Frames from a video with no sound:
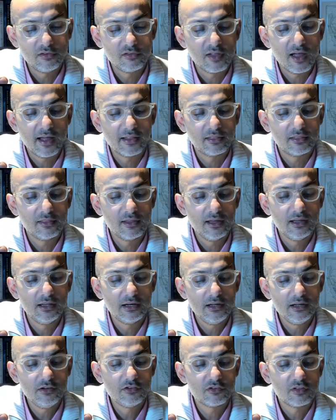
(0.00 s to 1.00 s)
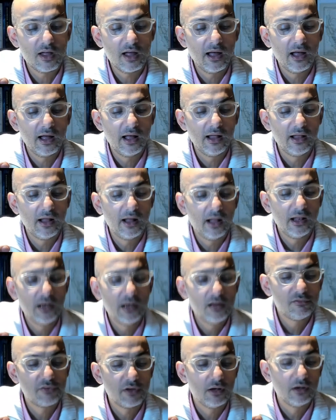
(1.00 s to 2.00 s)
that they reach the
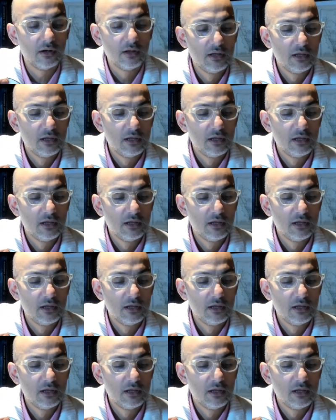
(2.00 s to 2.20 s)
level